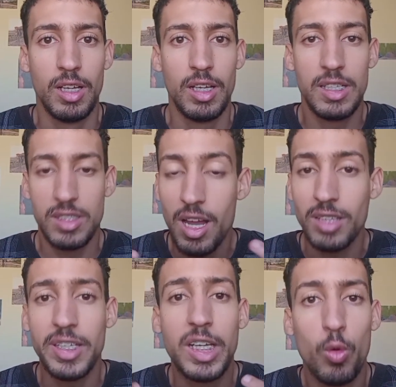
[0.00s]
is not
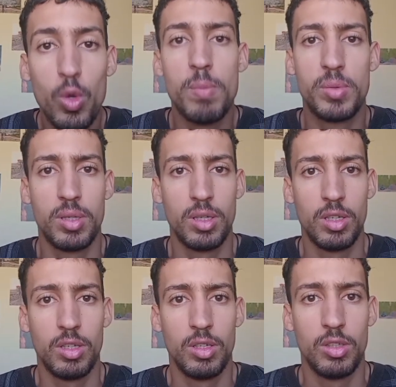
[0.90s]
equipped
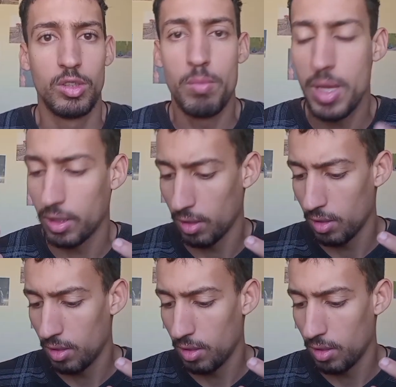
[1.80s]
to make